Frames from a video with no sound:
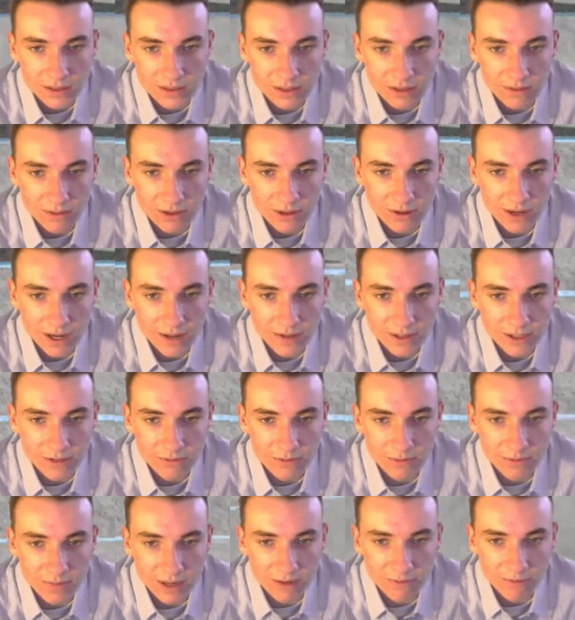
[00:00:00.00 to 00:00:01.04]
Don't know how this
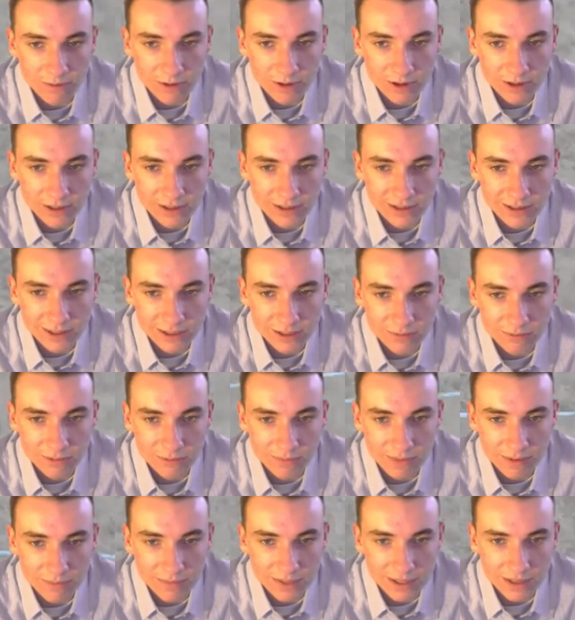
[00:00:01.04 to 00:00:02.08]
one might work. This
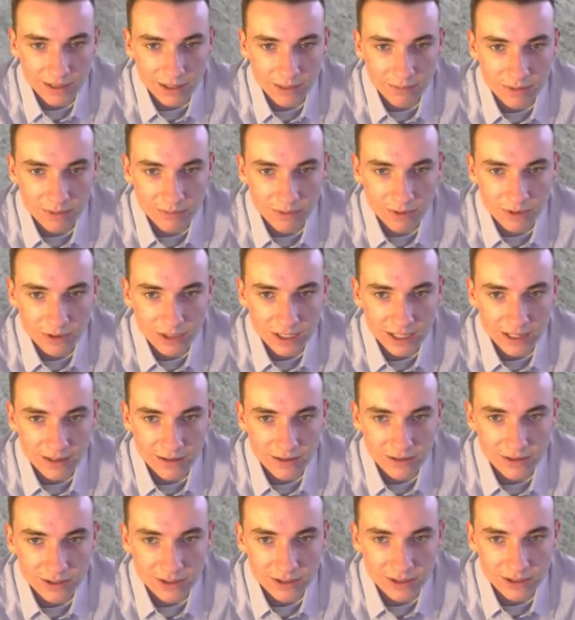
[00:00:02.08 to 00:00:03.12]
one might be a little bit more
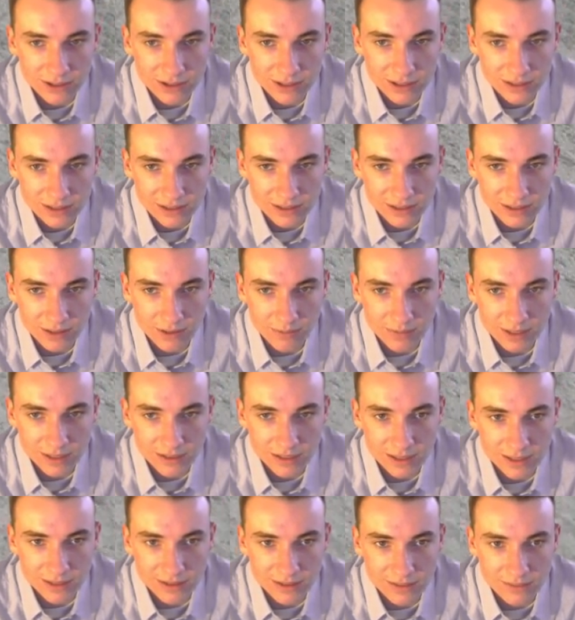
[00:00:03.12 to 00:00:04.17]
challenging, just because it's a little
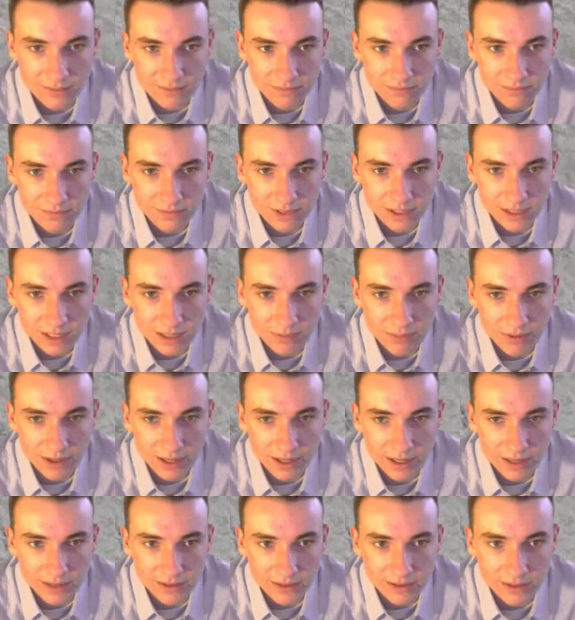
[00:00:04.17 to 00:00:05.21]
bit is steeper, I
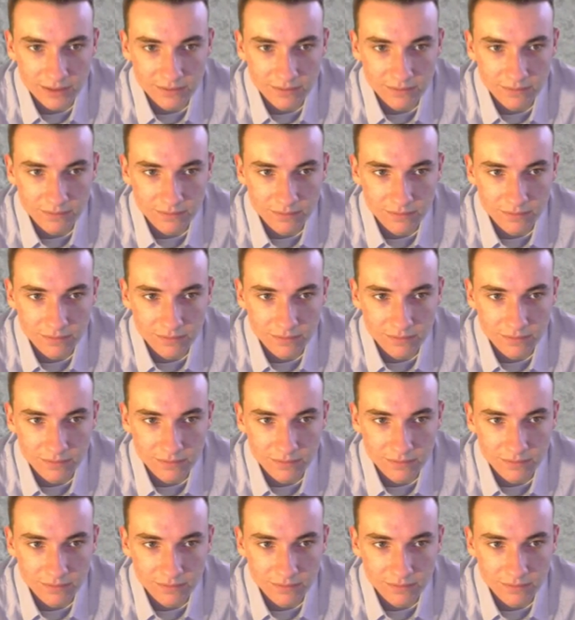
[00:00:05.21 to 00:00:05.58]
guess.